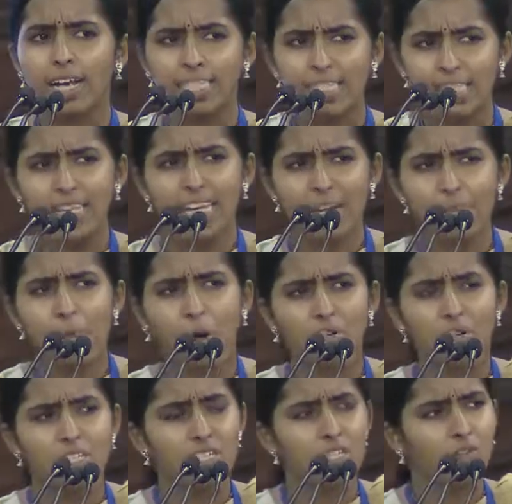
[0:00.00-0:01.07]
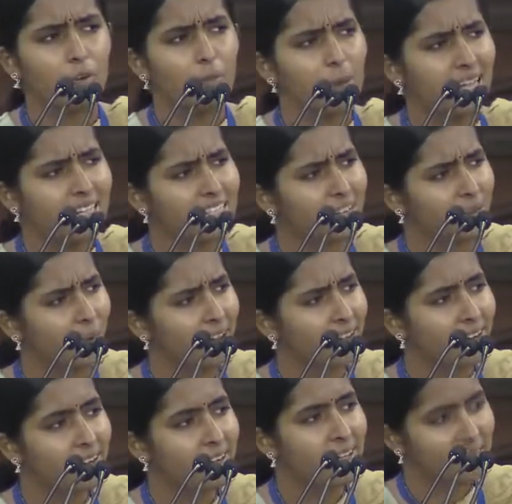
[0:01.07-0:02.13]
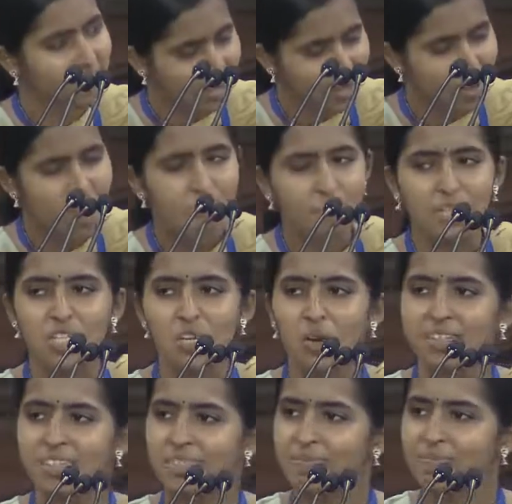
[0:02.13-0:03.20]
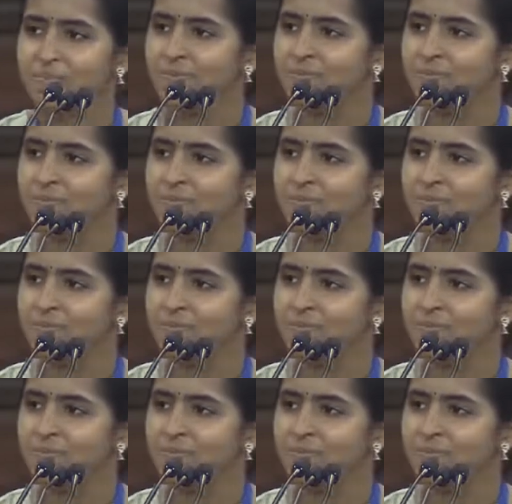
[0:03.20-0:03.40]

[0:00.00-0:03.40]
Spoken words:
a steel bottle instead of a plastic one. Patriotism.